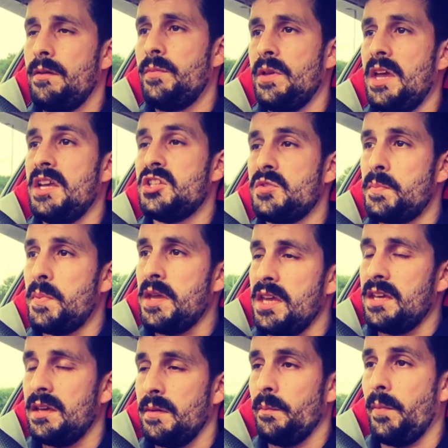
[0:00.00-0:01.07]
bhp.
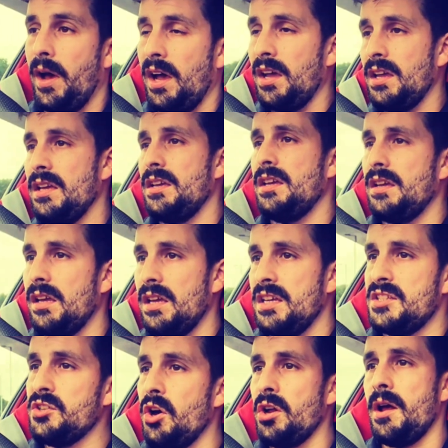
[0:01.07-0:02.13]
But it's
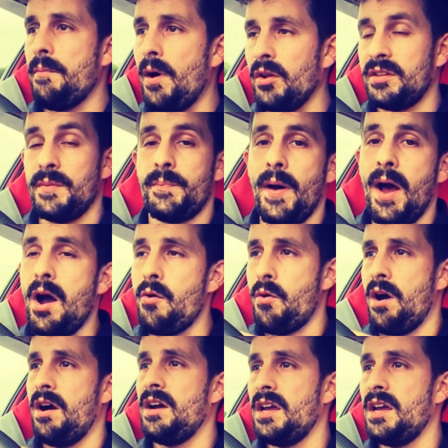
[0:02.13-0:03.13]
not about the power,